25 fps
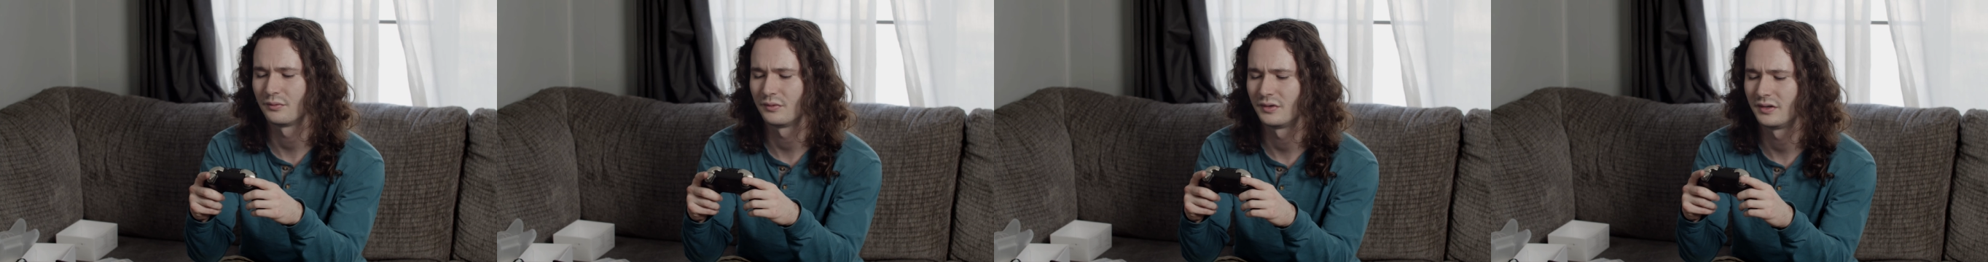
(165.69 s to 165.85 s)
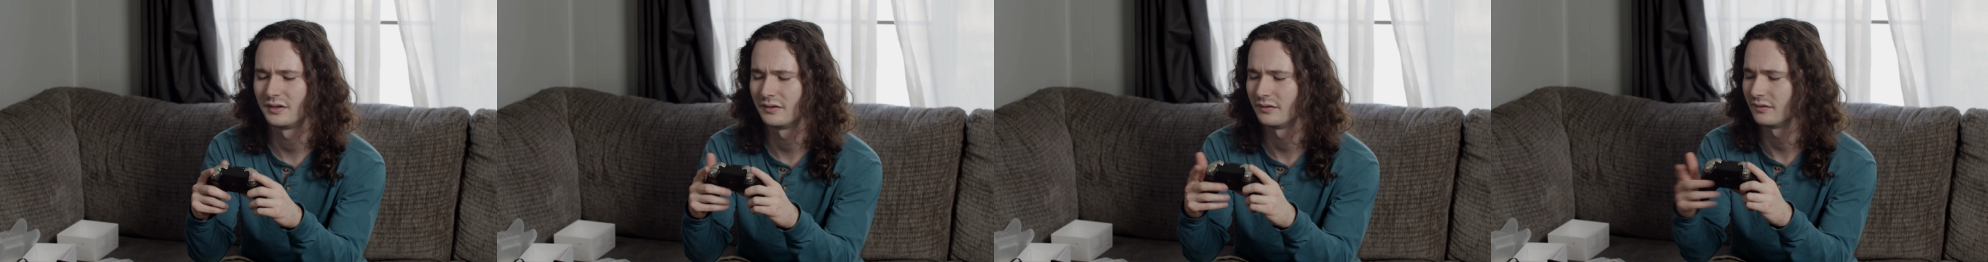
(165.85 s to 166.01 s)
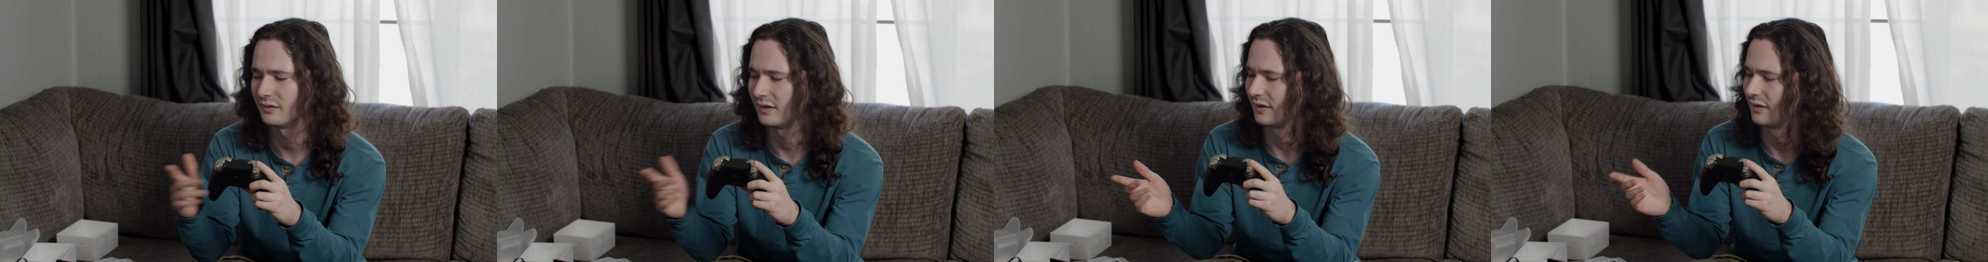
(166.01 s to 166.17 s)

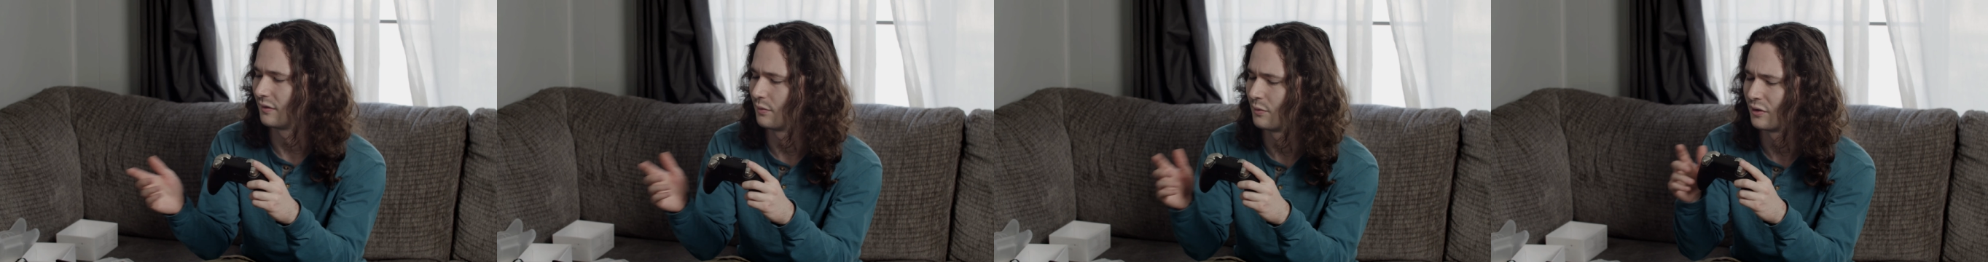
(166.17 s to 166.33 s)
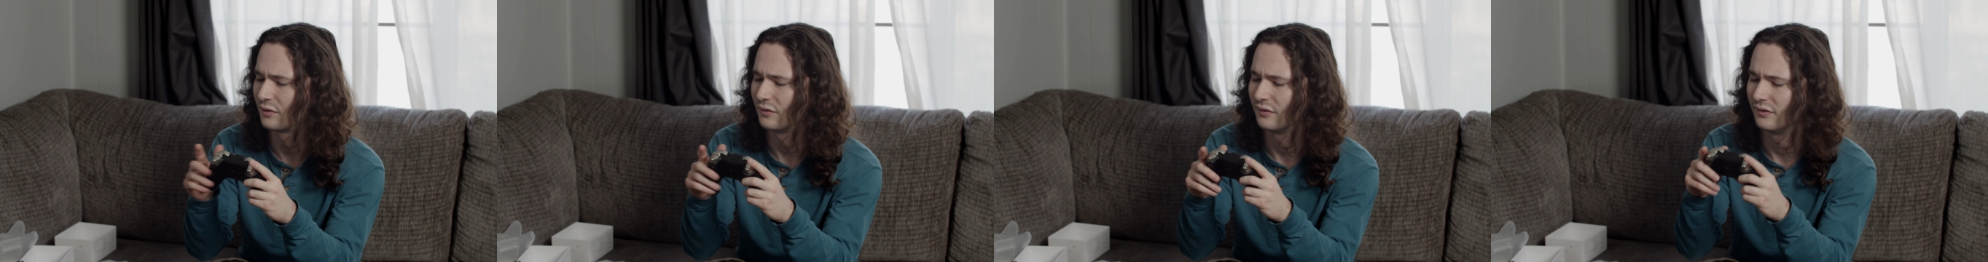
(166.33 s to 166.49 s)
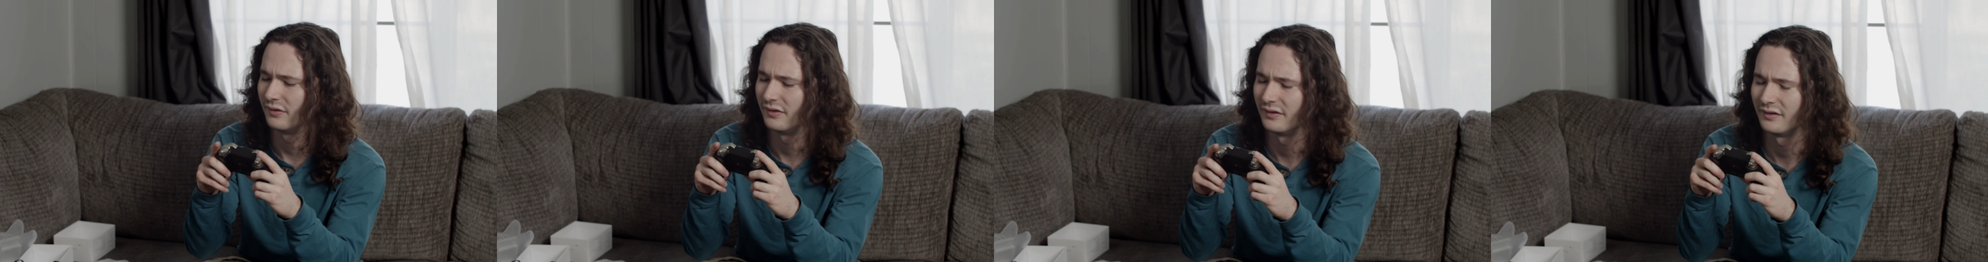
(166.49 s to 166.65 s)
one, like
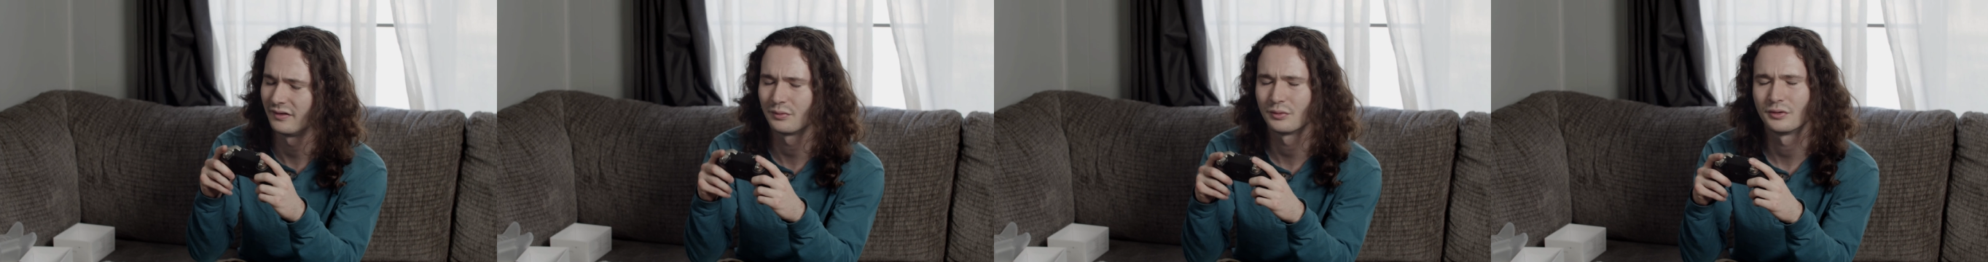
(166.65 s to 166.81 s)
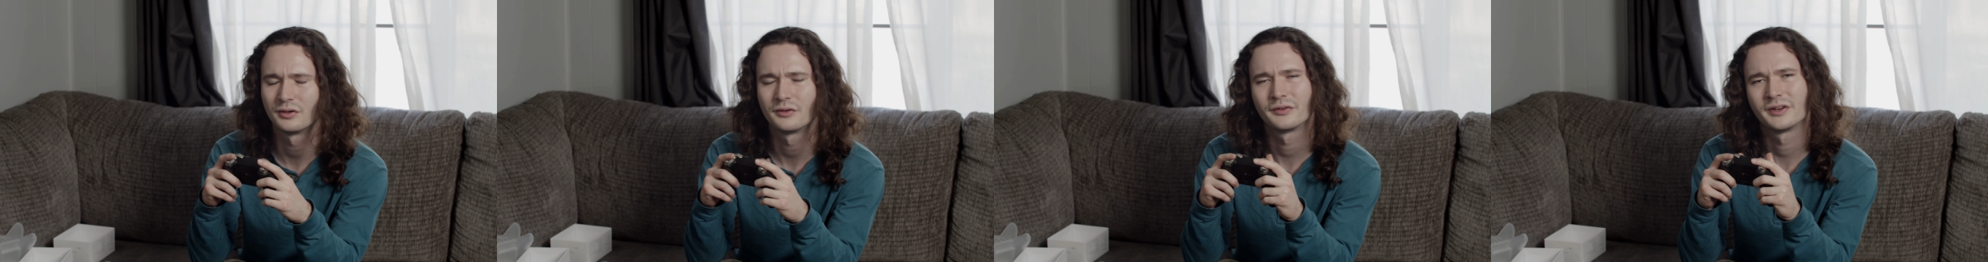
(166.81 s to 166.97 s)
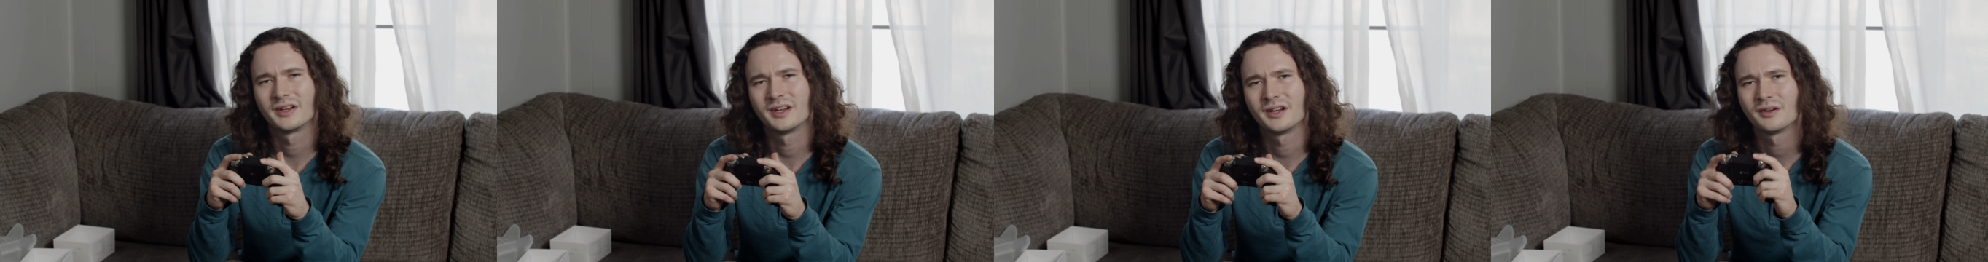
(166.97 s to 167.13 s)
compared to this
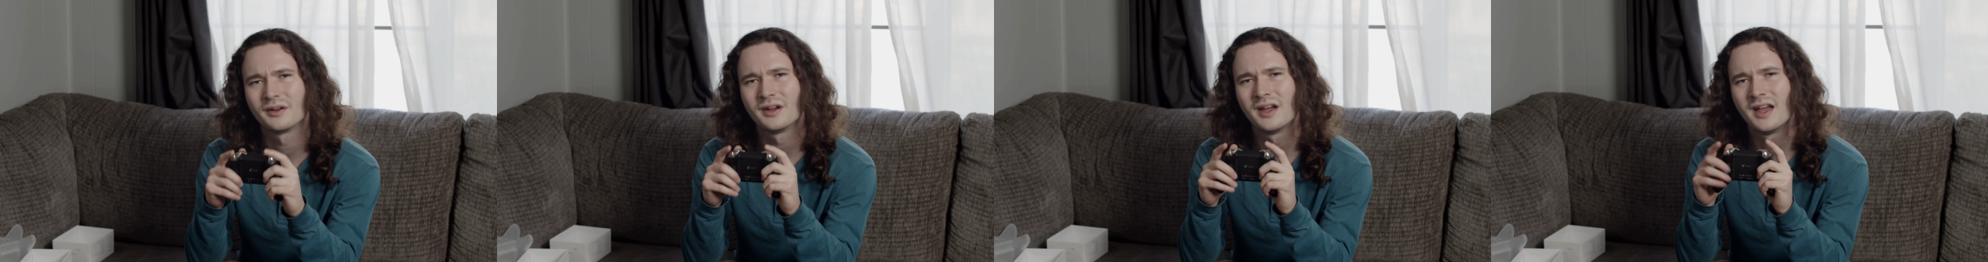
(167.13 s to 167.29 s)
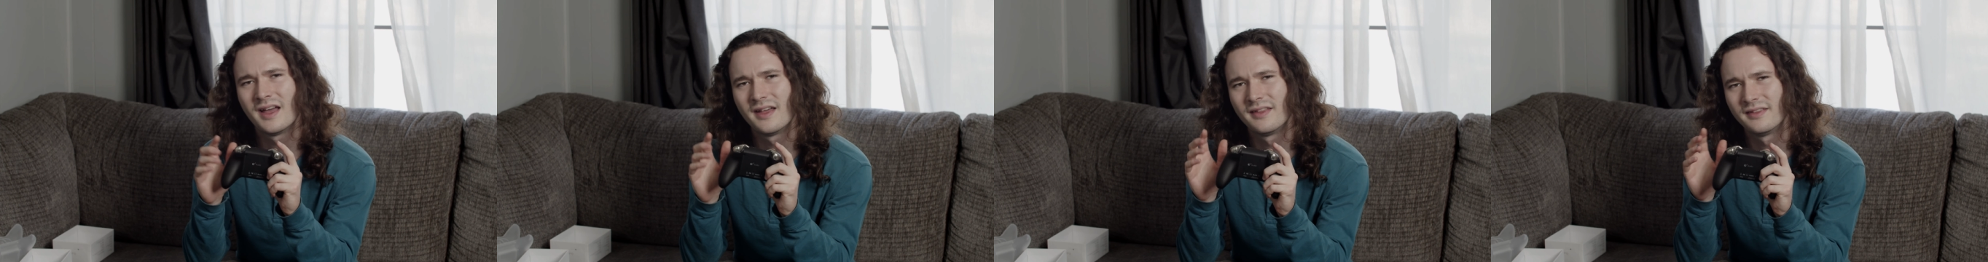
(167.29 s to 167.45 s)
one over here,